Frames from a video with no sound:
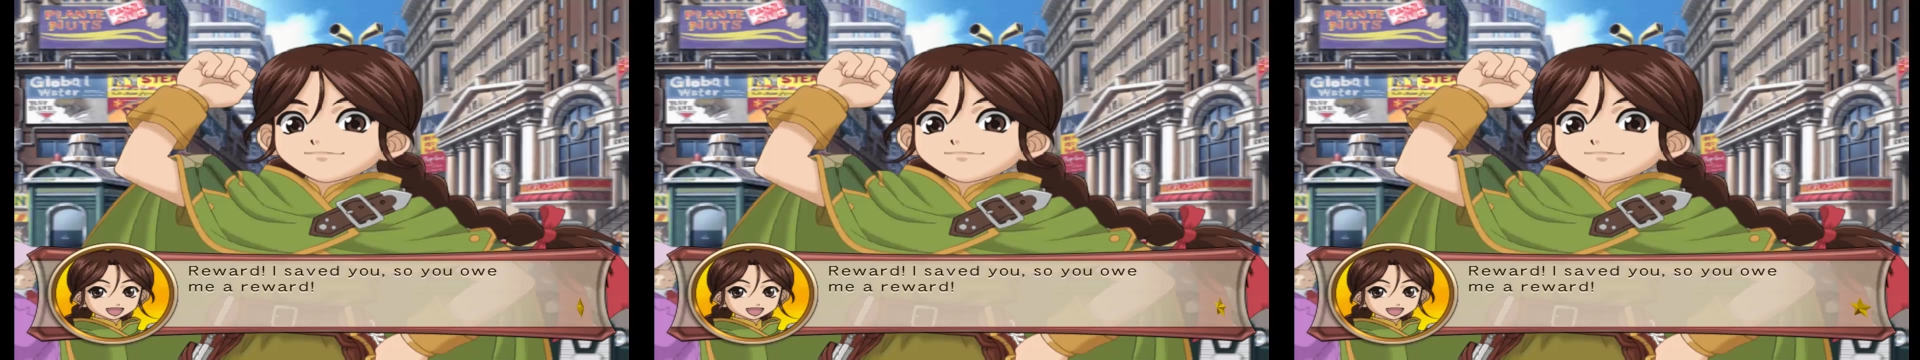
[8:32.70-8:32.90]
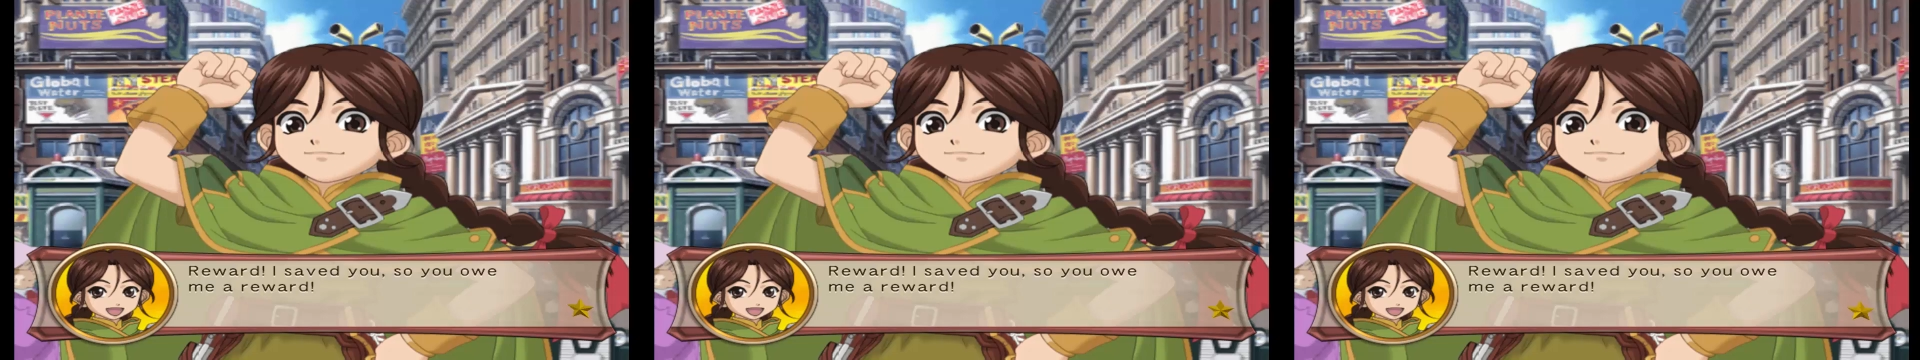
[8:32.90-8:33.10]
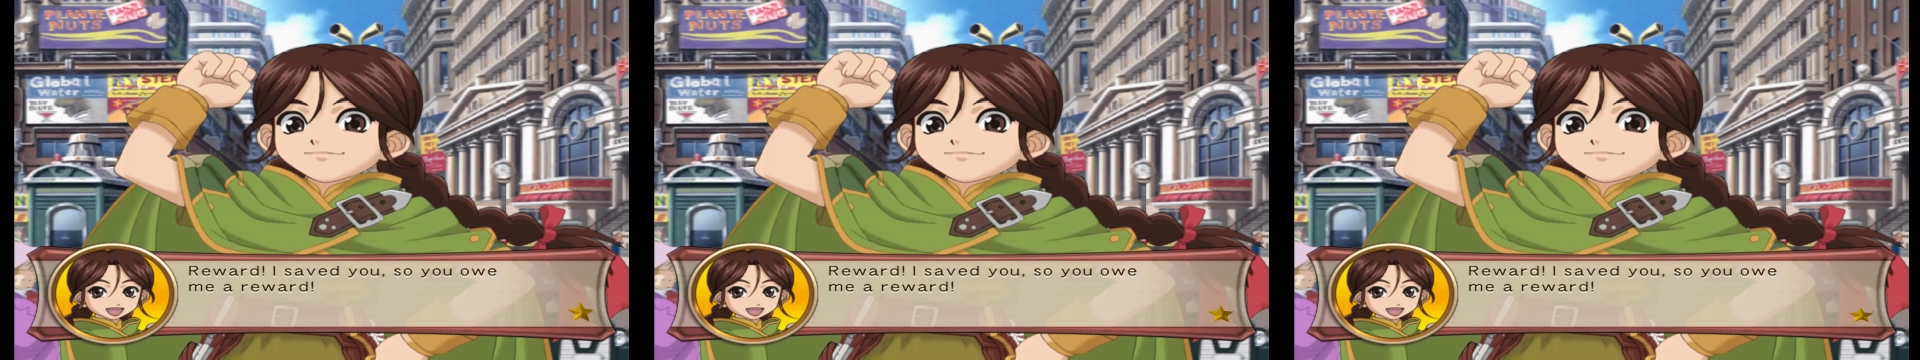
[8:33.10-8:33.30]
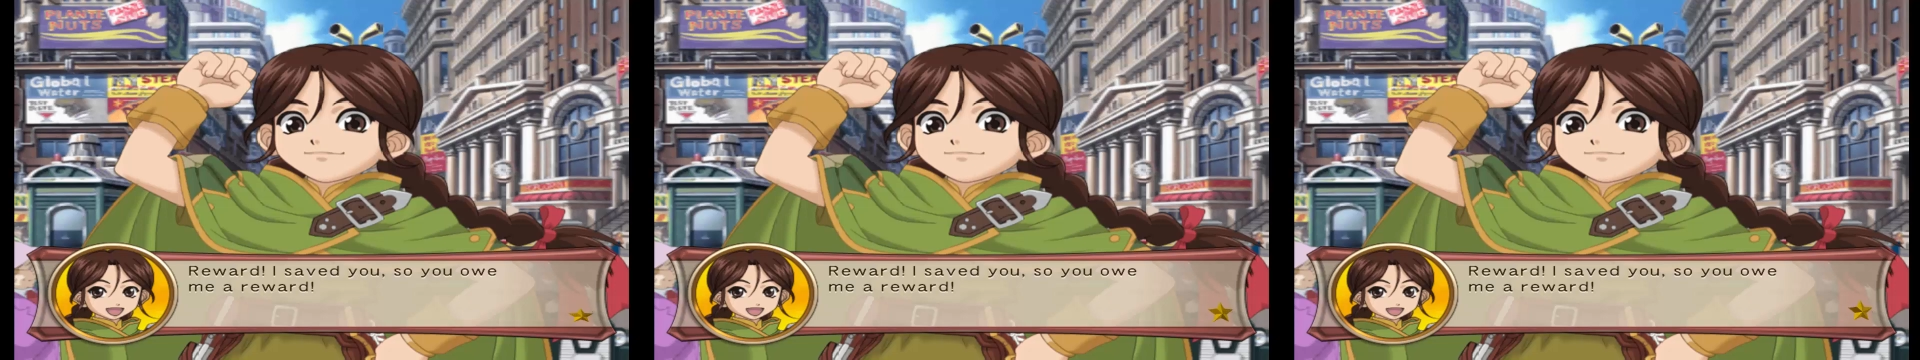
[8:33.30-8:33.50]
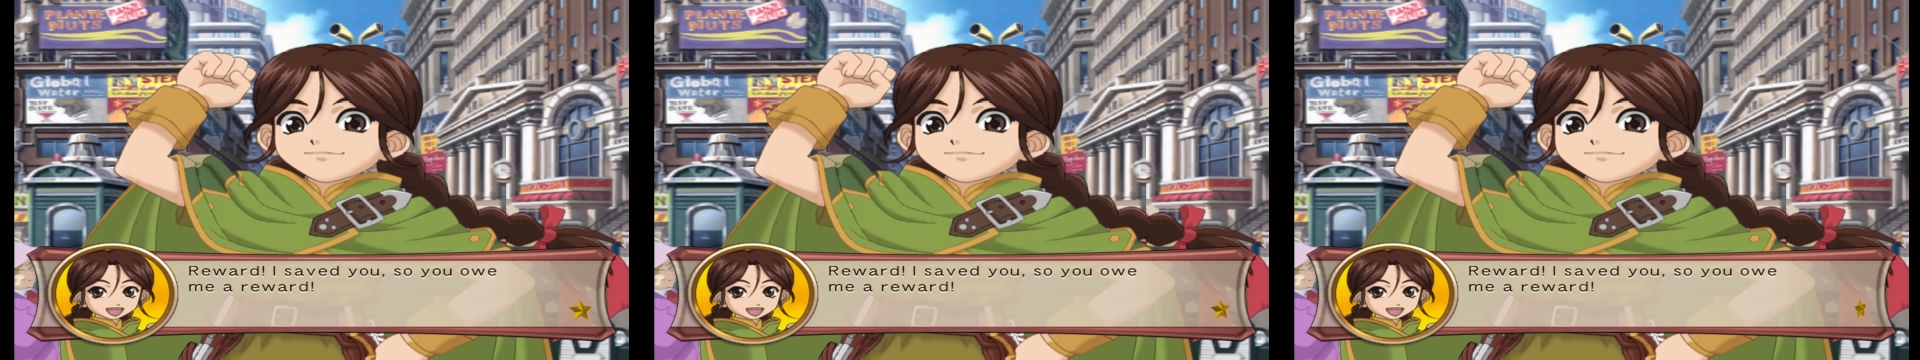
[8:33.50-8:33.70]

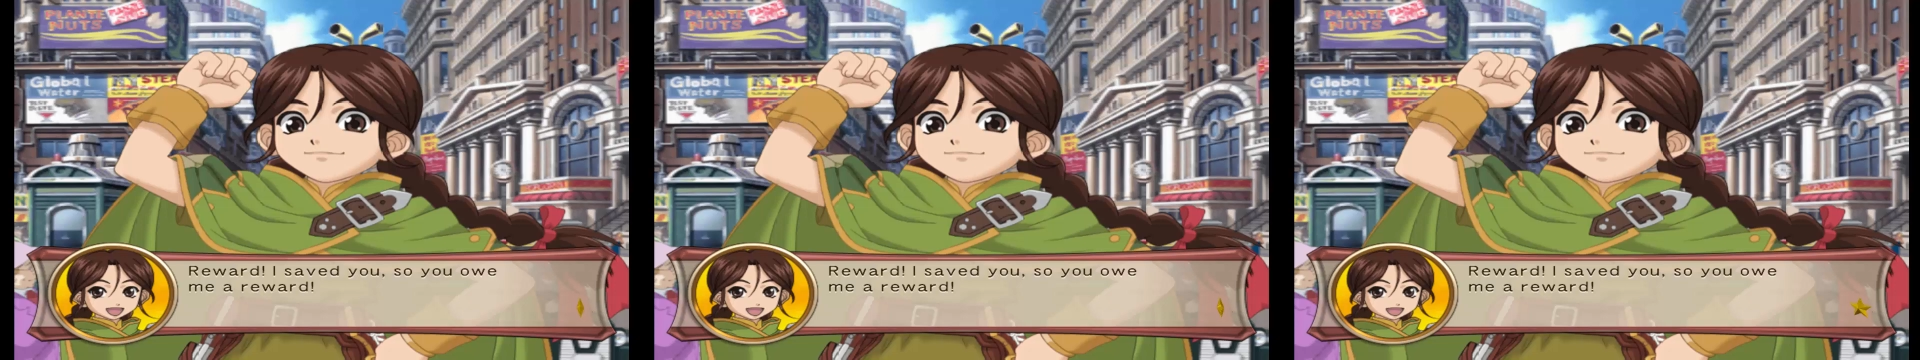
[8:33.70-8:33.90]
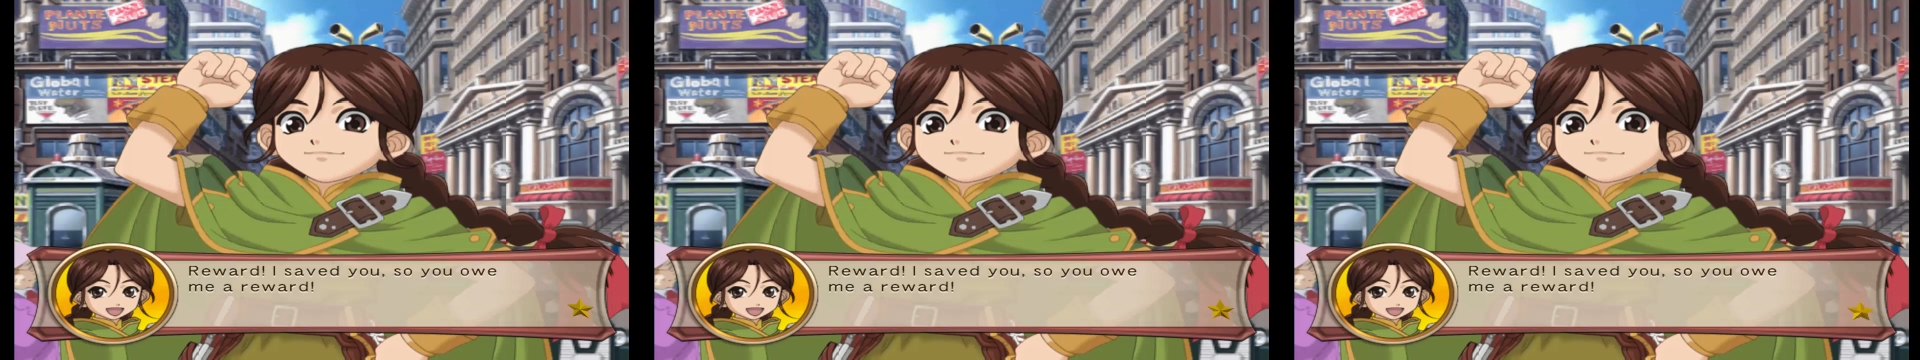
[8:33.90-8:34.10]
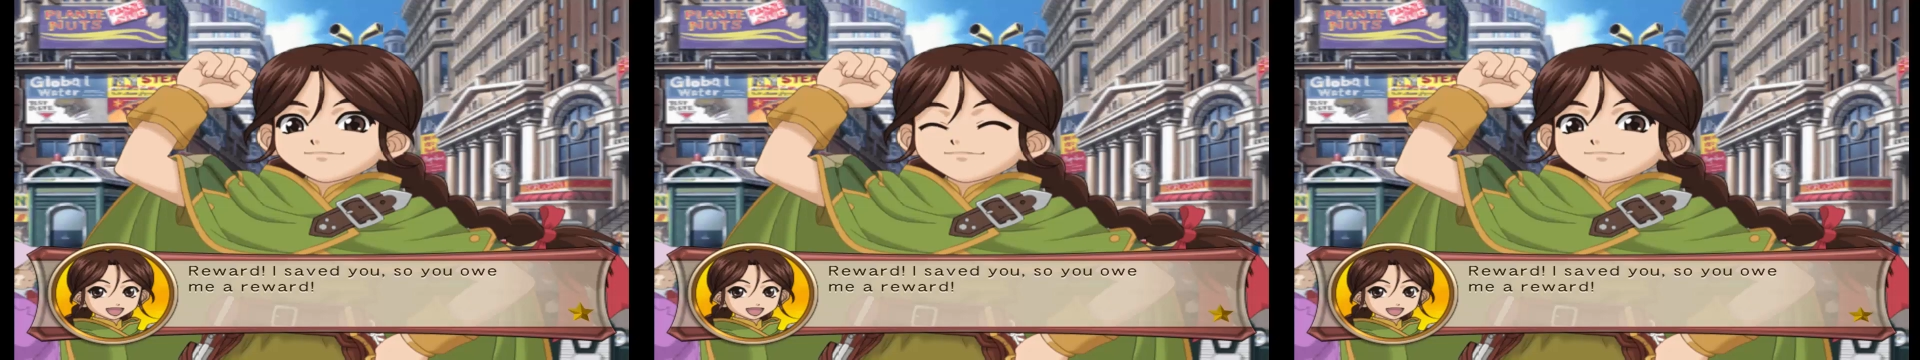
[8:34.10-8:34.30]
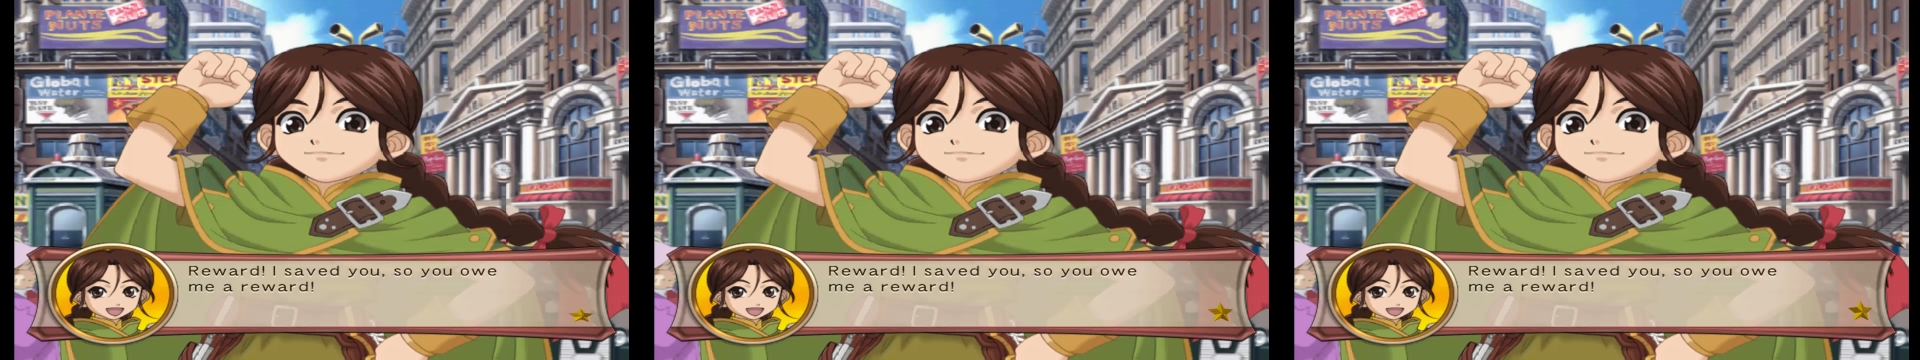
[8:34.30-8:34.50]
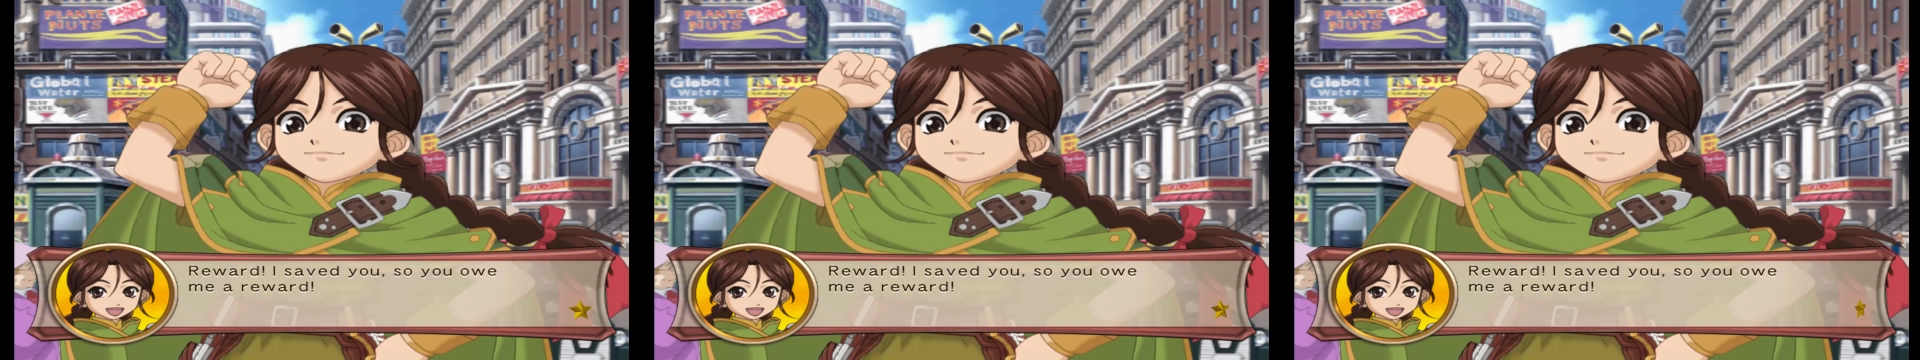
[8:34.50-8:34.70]

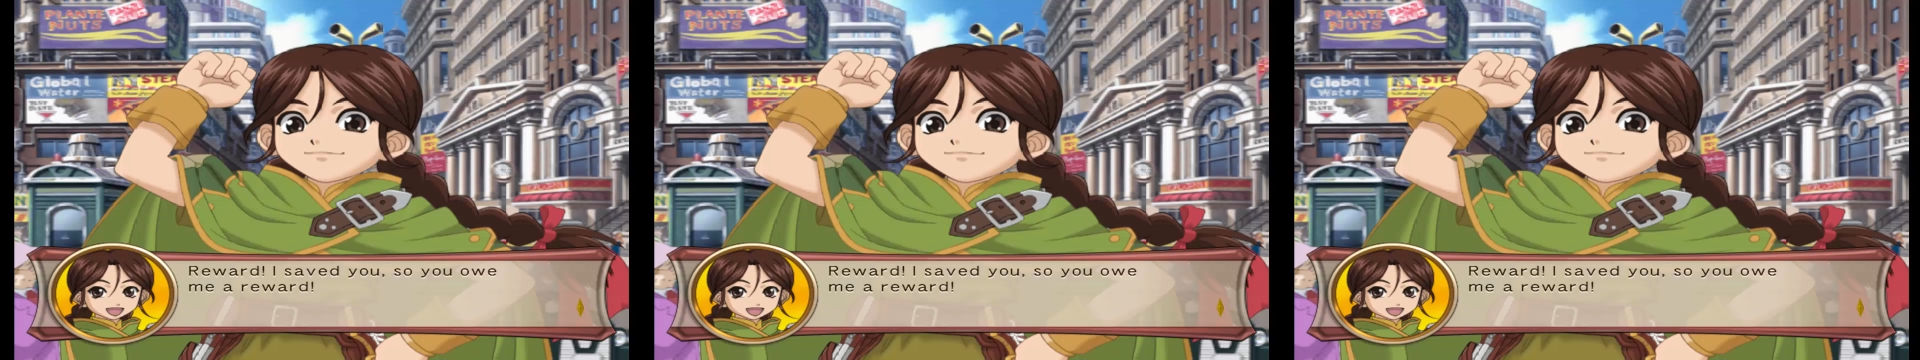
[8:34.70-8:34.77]
Nobody speaks.